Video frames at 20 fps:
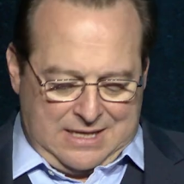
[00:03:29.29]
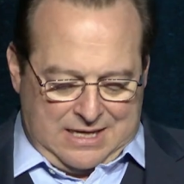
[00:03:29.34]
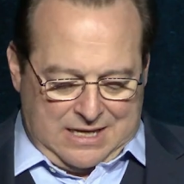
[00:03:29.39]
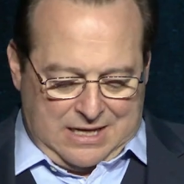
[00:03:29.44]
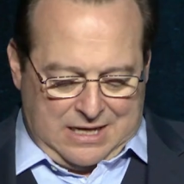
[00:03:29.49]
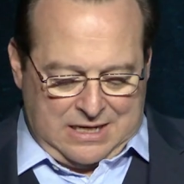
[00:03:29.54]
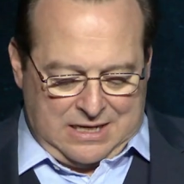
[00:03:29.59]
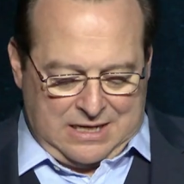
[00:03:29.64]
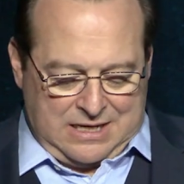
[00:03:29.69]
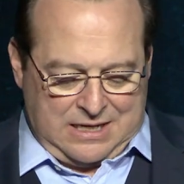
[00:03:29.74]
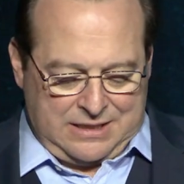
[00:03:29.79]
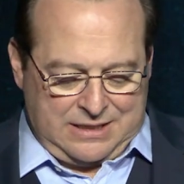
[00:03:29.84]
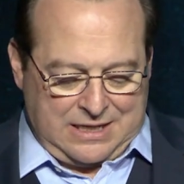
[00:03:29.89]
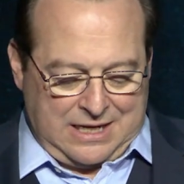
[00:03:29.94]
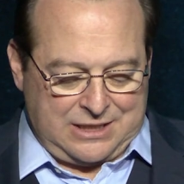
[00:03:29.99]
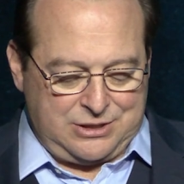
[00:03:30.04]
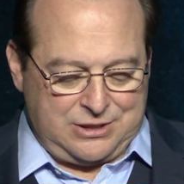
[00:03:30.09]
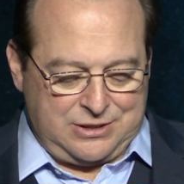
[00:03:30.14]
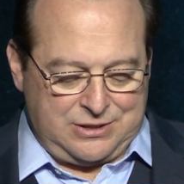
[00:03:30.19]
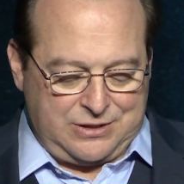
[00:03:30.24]
uh,
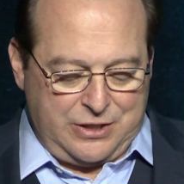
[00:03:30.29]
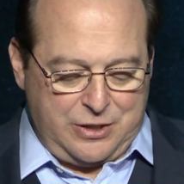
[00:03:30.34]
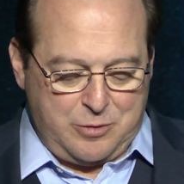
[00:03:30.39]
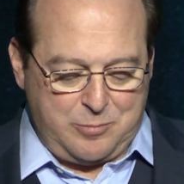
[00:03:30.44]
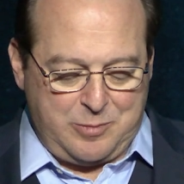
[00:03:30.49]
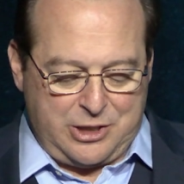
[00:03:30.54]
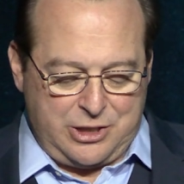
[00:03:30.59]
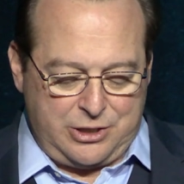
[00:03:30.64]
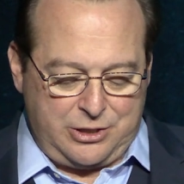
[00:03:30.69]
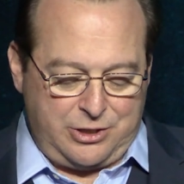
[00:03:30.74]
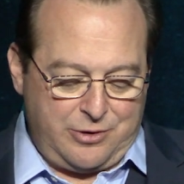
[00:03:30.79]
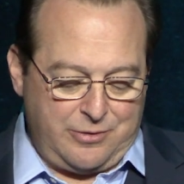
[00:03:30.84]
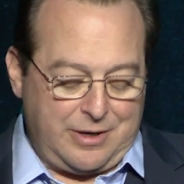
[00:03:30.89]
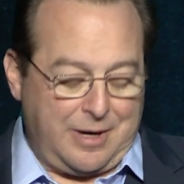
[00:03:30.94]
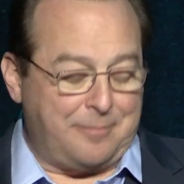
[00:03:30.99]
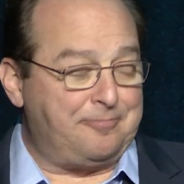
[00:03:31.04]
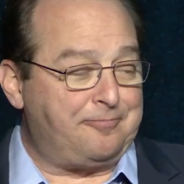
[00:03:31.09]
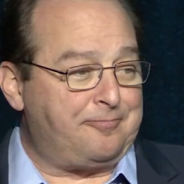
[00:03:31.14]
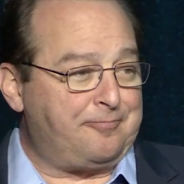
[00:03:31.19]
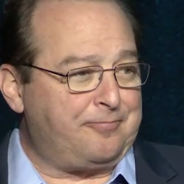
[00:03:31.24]
not just here but in
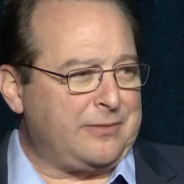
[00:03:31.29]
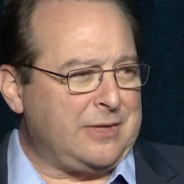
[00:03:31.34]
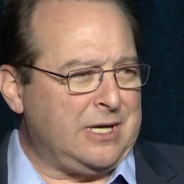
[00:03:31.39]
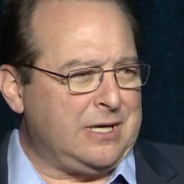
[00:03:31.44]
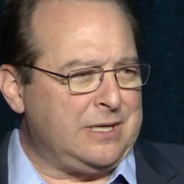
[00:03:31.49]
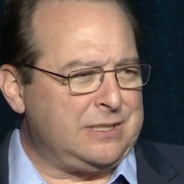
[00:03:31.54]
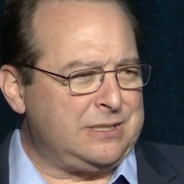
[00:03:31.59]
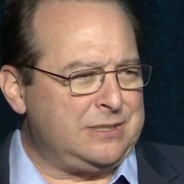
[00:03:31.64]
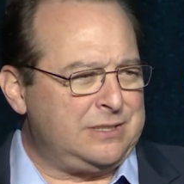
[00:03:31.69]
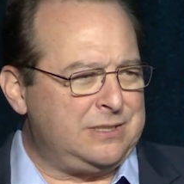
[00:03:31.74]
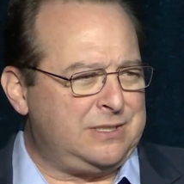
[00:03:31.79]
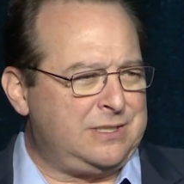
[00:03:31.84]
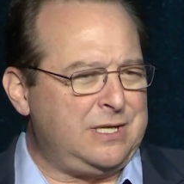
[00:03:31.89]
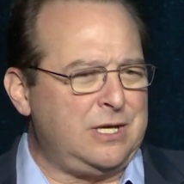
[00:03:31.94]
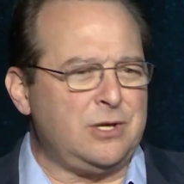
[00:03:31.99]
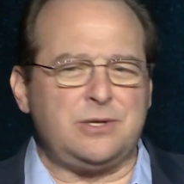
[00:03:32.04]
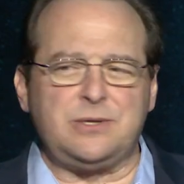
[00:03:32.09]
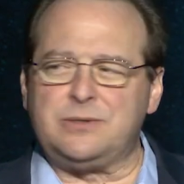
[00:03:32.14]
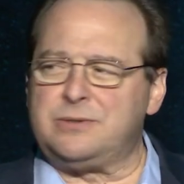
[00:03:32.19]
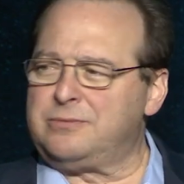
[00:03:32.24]
Europe. Uh,
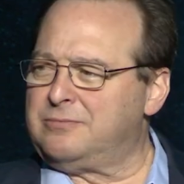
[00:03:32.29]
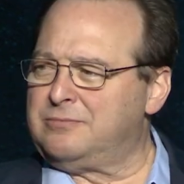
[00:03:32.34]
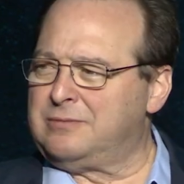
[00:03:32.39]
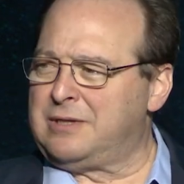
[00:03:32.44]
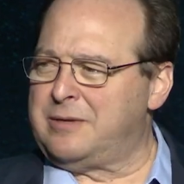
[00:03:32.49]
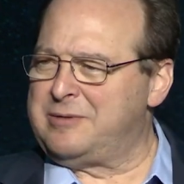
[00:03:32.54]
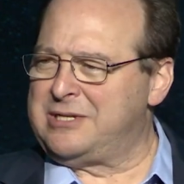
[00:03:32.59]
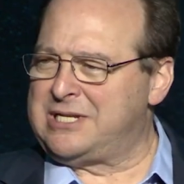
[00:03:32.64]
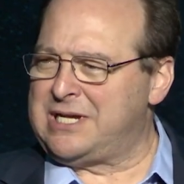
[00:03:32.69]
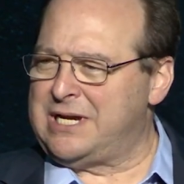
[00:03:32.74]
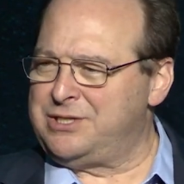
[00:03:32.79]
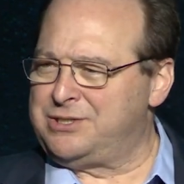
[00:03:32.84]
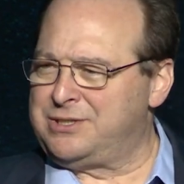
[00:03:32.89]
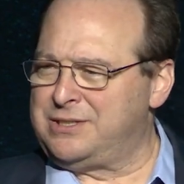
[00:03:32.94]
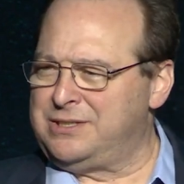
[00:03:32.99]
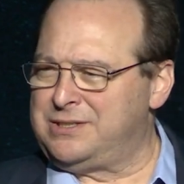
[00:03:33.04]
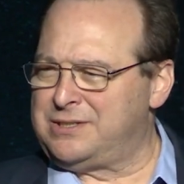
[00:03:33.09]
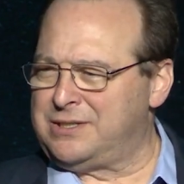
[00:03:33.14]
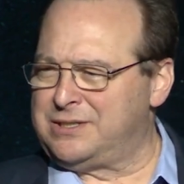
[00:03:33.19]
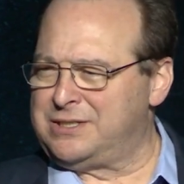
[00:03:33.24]
still
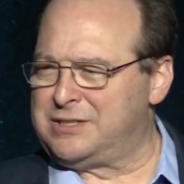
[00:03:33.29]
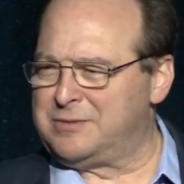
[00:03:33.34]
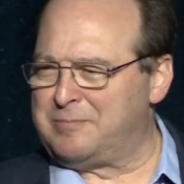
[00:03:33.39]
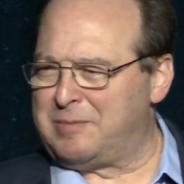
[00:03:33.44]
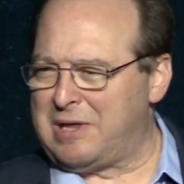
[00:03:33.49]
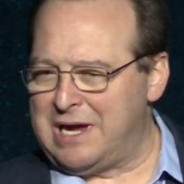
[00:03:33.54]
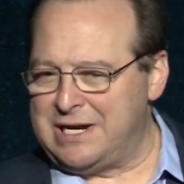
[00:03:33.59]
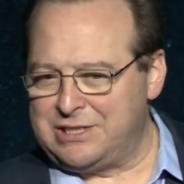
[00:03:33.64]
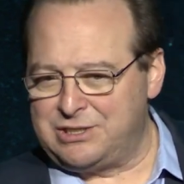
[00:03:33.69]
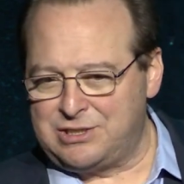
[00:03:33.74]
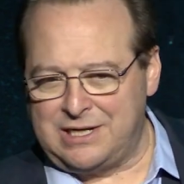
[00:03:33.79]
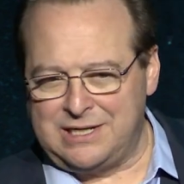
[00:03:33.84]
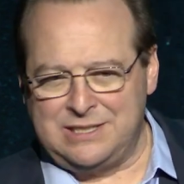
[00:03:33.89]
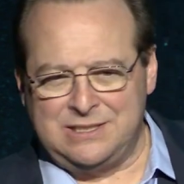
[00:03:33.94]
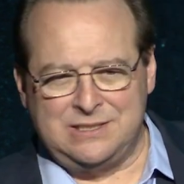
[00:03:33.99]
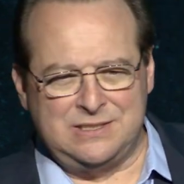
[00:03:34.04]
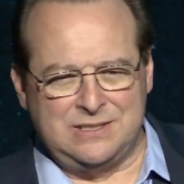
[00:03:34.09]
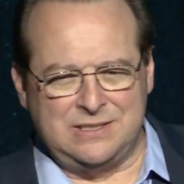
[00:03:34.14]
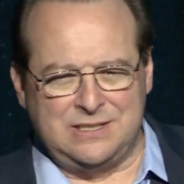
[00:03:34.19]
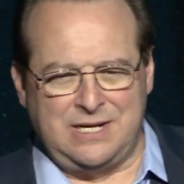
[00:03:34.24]
limitations on supply
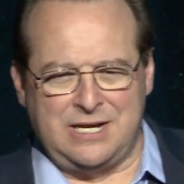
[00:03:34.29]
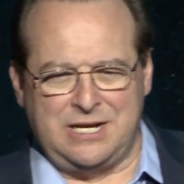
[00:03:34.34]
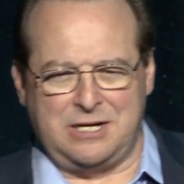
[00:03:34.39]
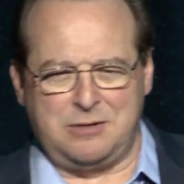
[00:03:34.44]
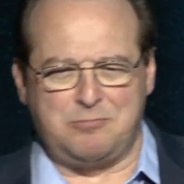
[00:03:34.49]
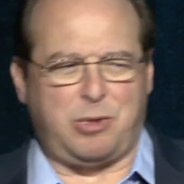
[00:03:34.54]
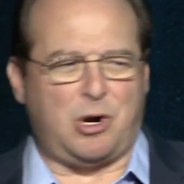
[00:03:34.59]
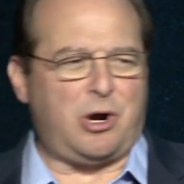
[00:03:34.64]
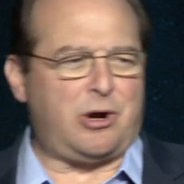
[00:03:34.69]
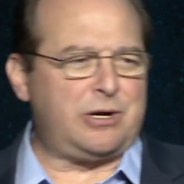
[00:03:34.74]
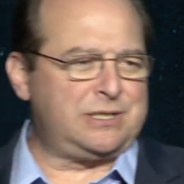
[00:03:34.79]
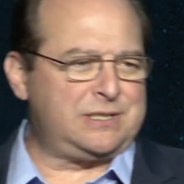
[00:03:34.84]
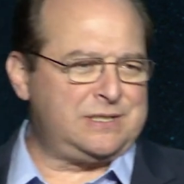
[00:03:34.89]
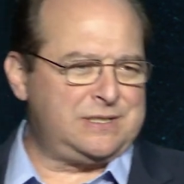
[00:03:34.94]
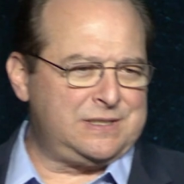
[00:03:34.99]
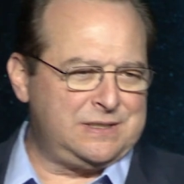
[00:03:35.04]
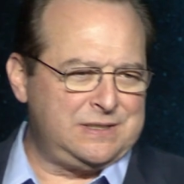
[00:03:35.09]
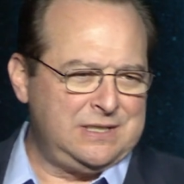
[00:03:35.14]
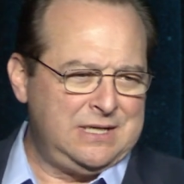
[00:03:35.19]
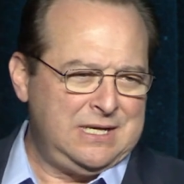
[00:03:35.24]
chains and getting
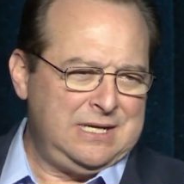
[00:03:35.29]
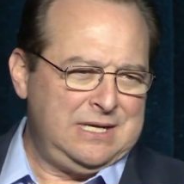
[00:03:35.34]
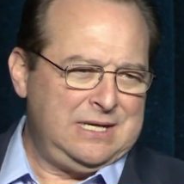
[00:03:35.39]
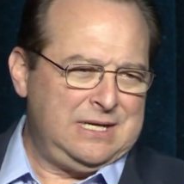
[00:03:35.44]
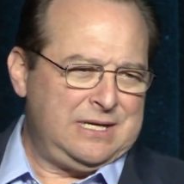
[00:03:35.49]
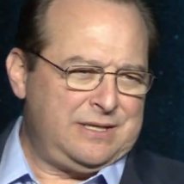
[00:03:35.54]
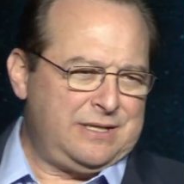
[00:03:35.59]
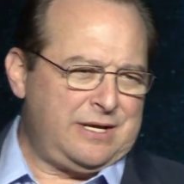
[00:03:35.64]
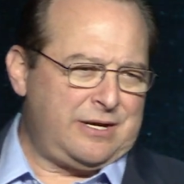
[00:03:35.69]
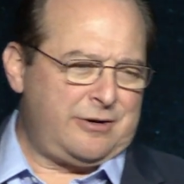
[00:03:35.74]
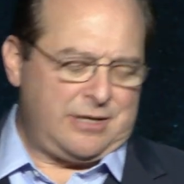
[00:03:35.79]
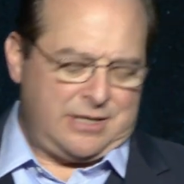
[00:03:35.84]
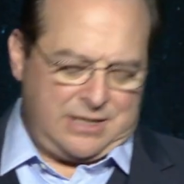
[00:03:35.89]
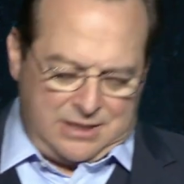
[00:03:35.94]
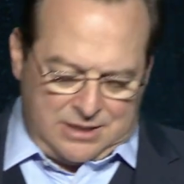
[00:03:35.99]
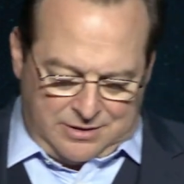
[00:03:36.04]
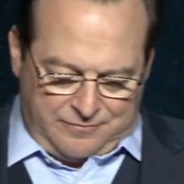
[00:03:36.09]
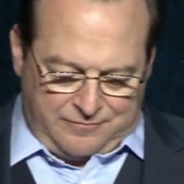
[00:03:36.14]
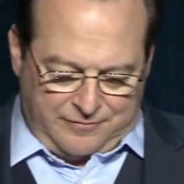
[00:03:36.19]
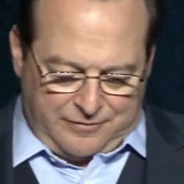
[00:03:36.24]
parts that are
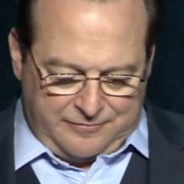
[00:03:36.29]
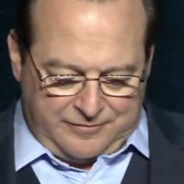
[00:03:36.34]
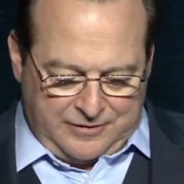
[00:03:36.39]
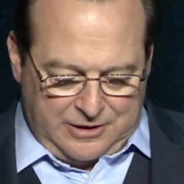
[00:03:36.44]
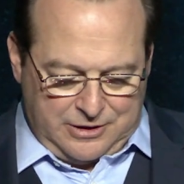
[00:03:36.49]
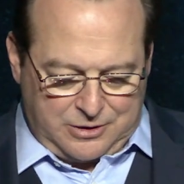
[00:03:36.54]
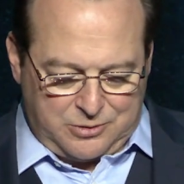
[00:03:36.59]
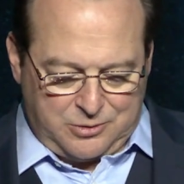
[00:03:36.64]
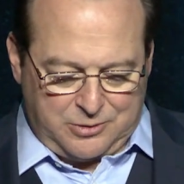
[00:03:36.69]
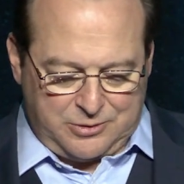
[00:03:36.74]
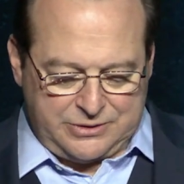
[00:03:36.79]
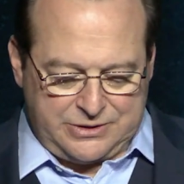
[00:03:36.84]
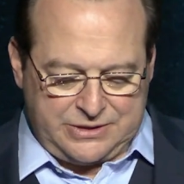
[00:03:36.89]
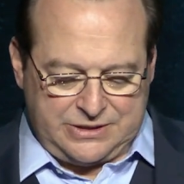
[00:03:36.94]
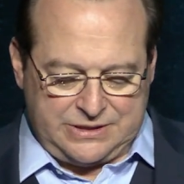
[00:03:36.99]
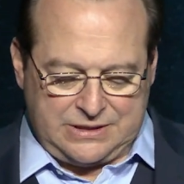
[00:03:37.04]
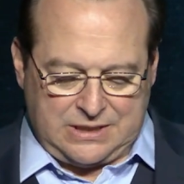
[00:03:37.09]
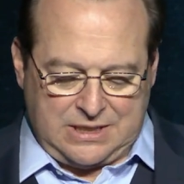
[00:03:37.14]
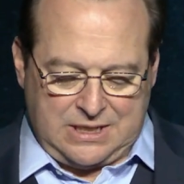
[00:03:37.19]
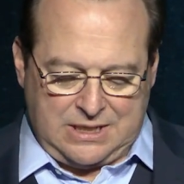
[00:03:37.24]
needed for
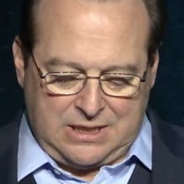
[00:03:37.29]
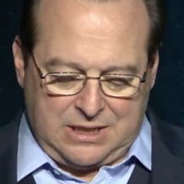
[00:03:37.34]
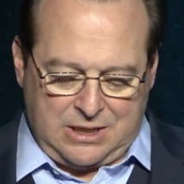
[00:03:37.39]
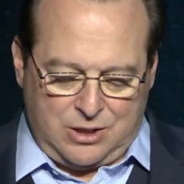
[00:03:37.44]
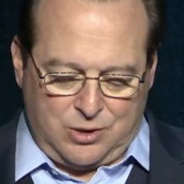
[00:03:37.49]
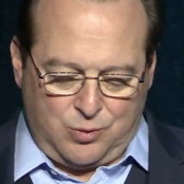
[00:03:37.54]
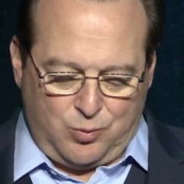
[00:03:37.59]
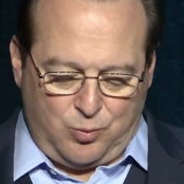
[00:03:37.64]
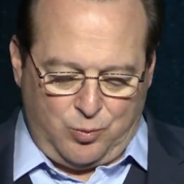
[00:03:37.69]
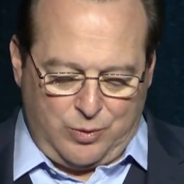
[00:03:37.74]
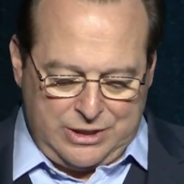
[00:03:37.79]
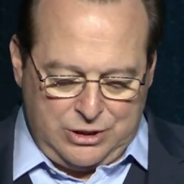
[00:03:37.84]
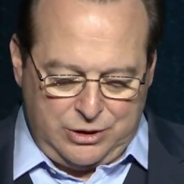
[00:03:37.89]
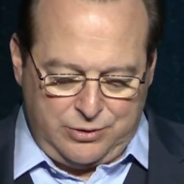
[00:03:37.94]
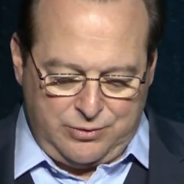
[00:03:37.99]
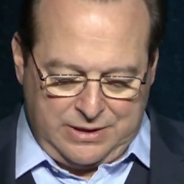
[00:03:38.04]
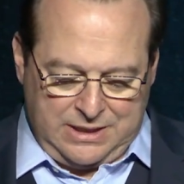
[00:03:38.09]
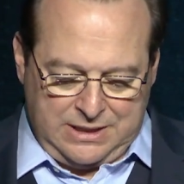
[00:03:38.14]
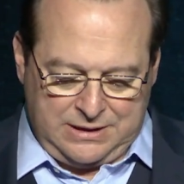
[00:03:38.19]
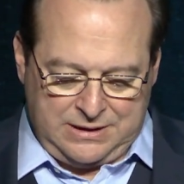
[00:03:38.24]
vehicles uh, when
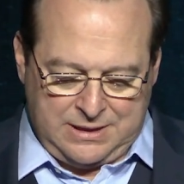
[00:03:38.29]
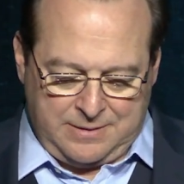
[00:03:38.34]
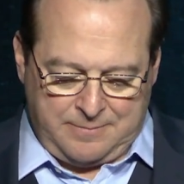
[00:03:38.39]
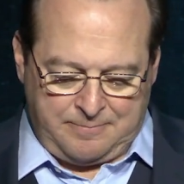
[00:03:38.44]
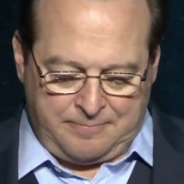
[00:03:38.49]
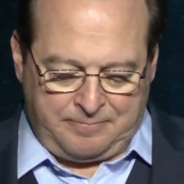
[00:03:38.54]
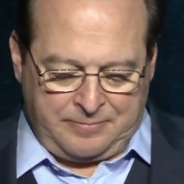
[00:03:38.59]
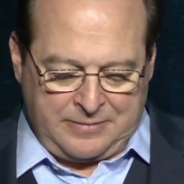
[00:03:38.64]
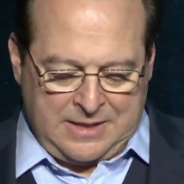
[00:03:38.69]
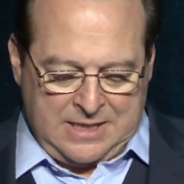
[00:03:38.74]
you need them.